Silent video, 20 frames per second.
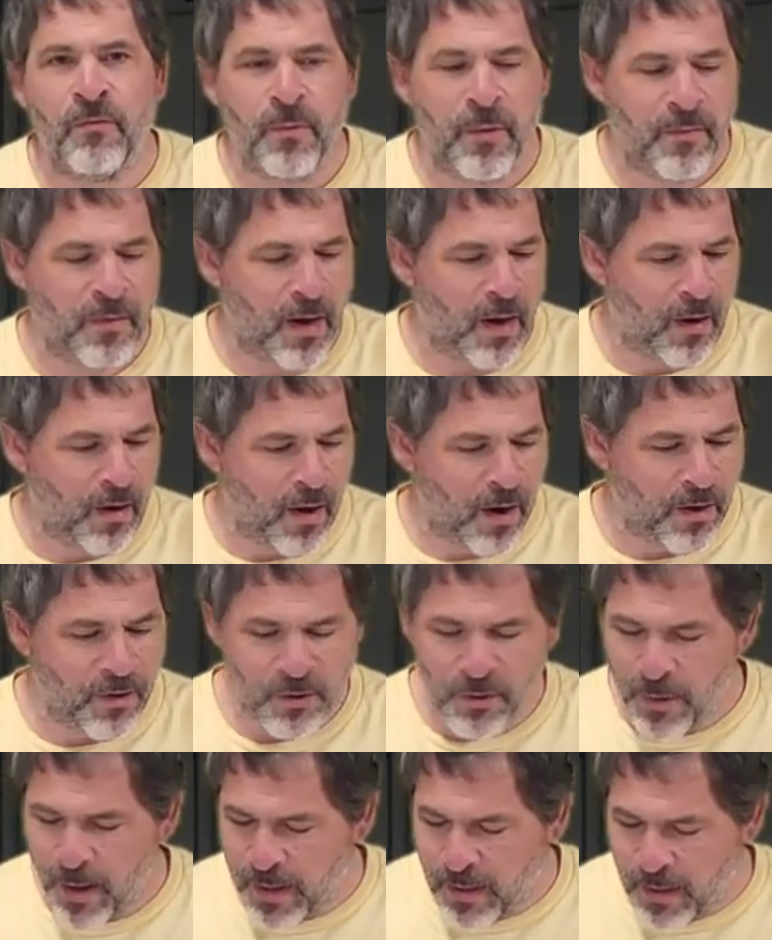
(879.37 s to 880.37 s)
We've got a lot of
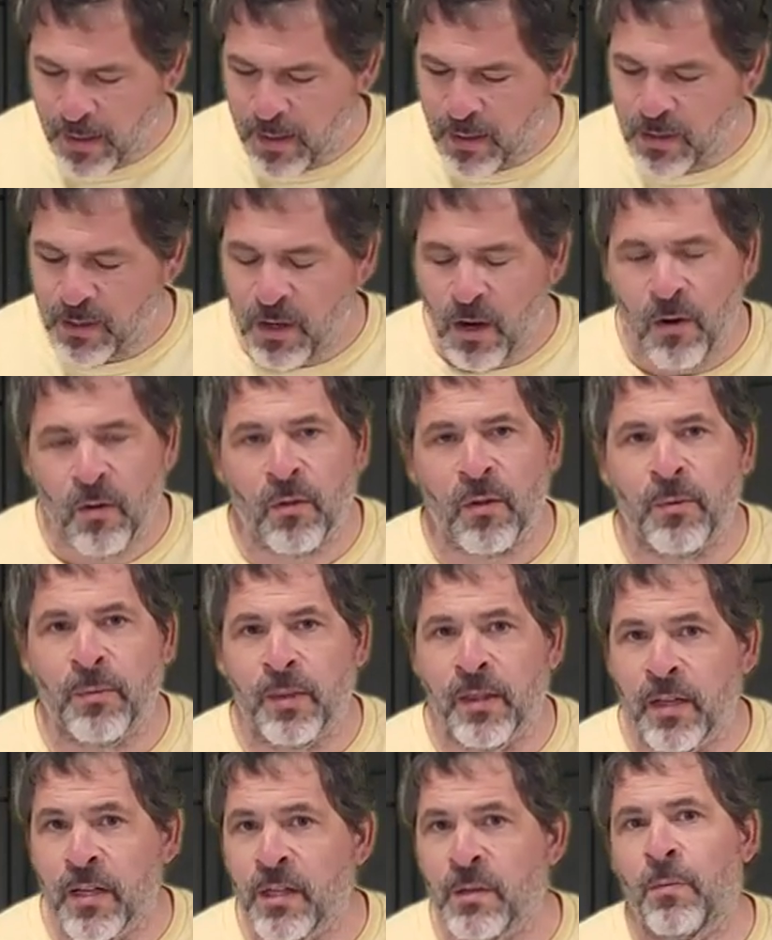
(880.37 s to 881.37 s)
new ideas, not only
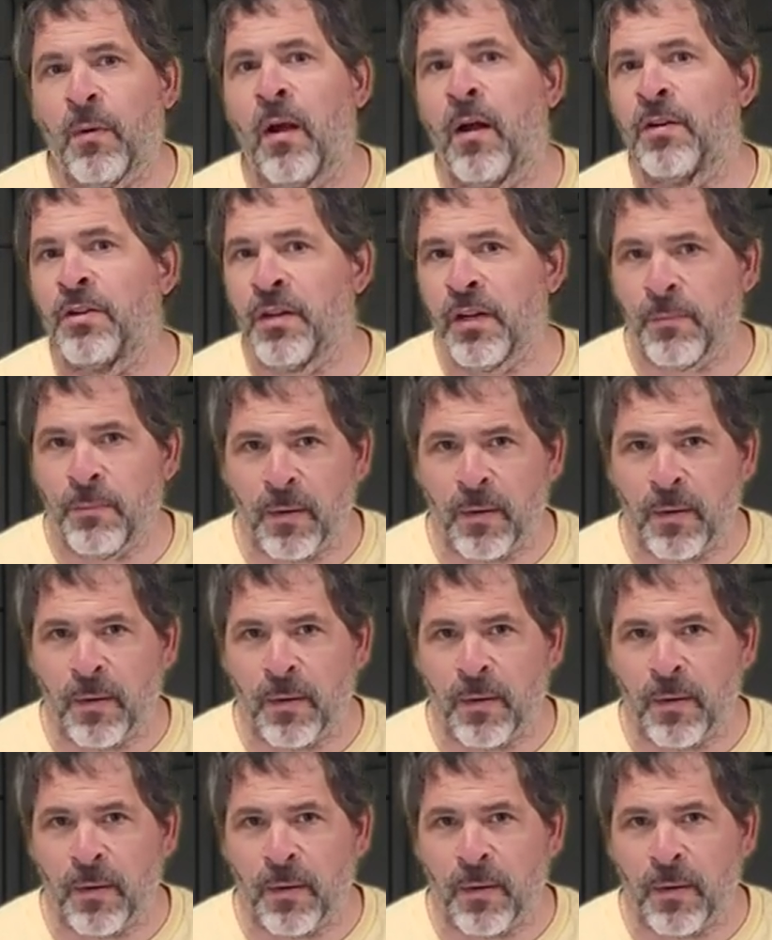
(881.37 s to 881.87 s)
with this project,